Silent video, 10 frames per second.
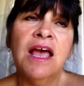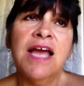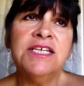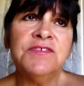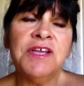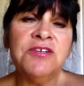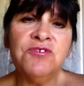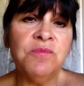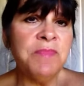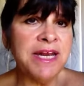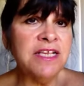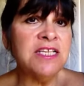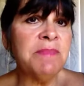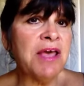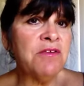I just felt a
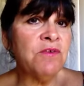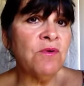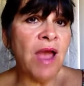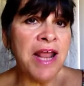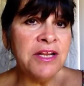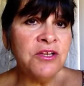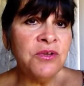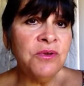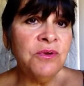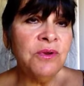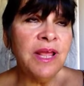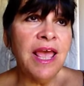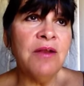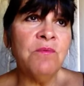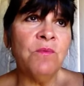tremendous amount of gratitude
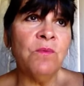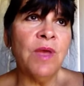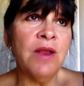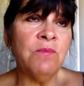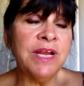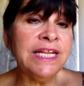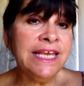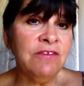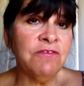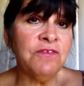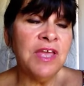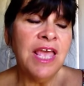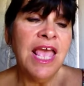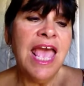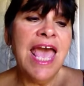and relief.
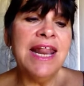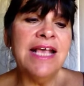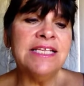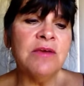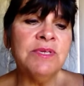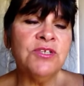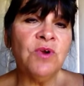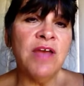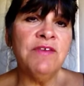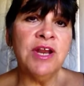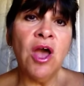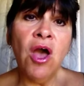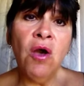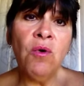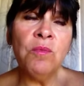And as I was driving
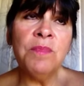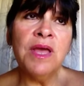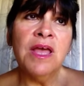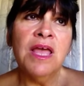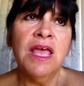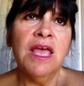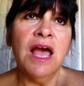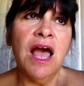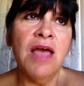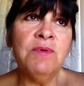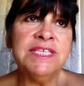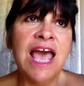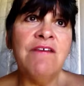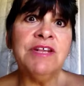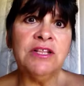home, I was
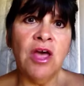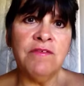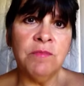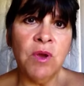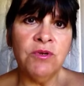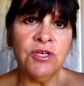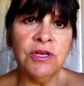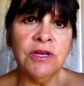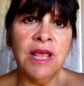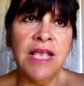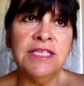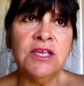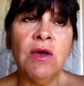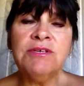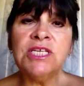having a lot of emotion. And
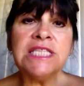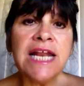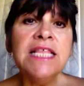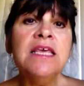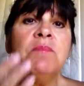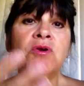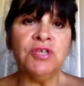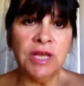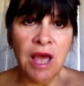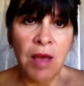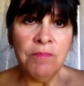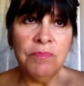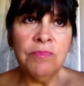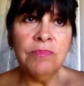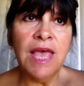so I was just letting the emotion
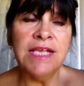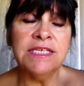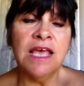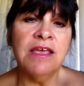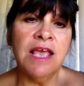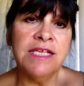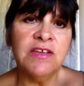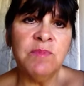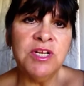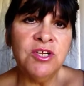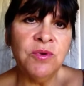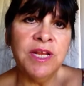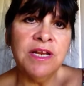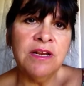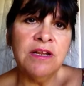come, as I've been
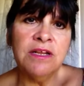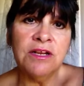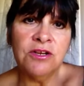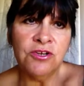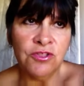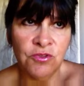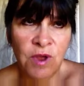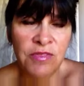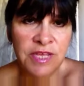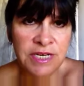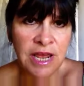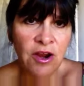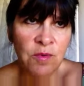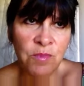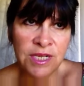doing throughout the
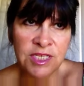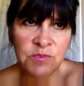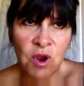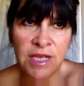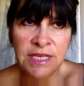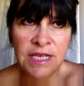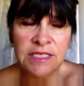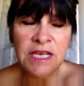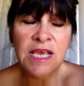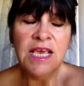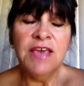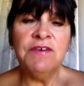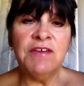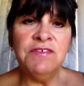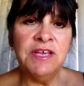entire presence process.
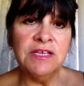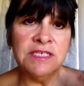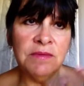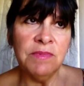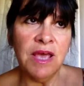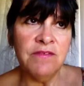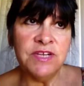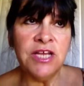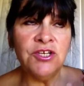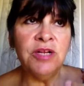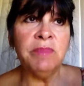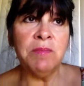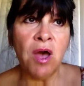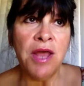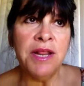If I feel some kind of tension in
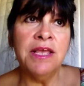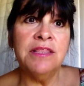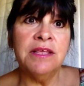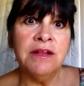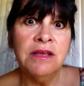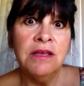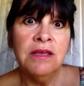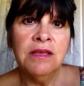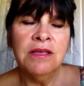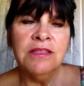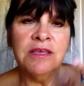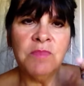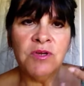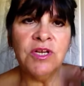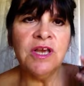my body, and the
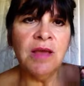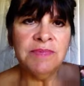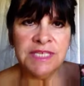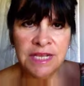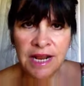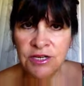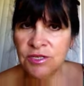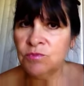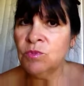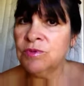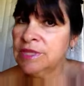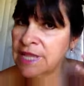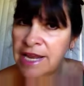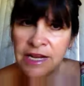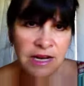emotion comes, and then I just will
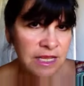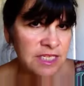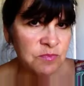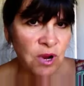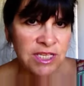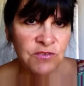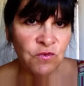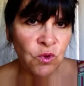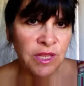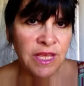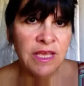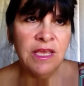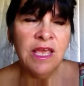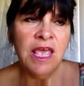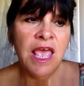let it express
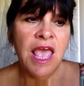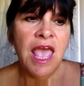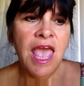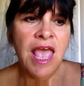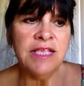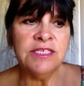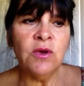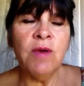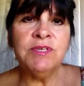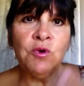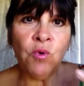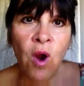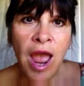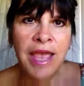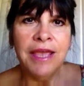fully. And so I was
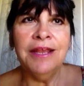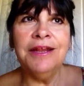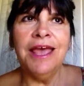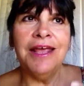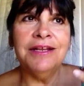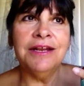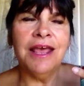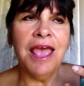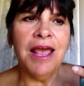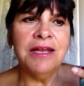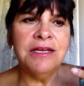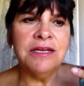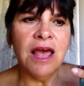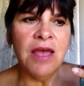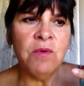crying,
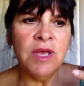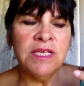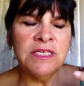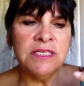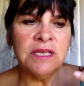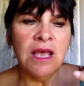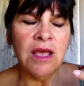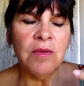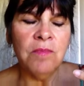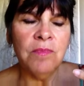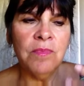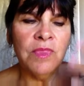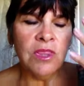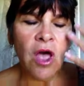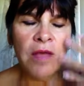and I was
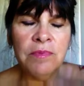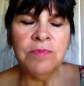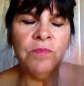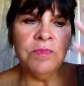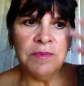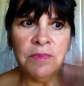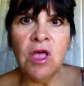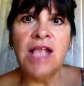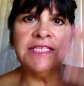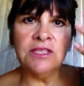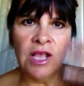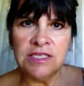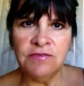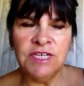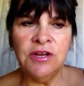lots and
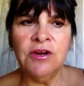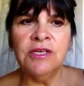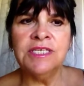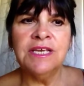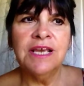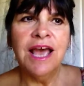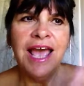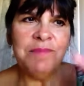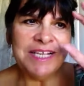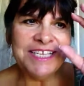lots of tears. I had my